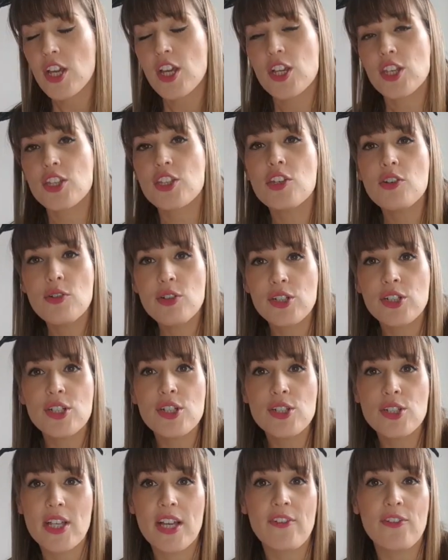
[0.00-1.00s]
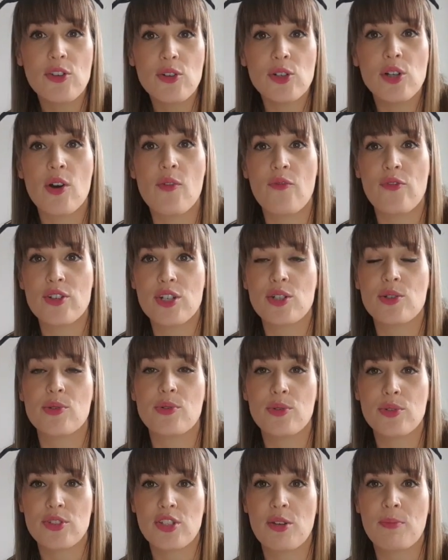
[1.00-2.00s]
You could, if you're confident,
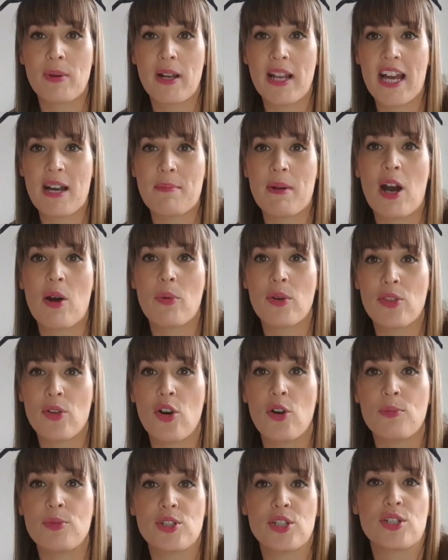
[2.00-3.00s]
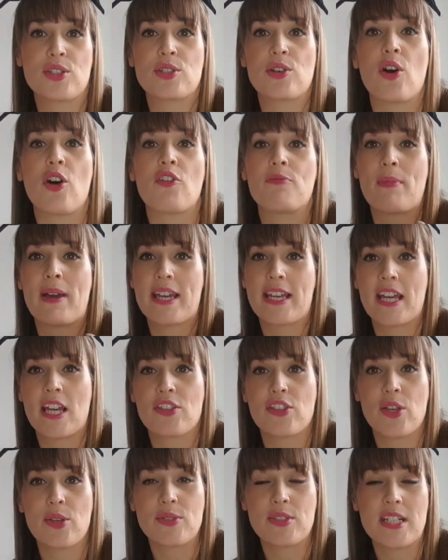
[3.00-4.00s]
also play about with options of making those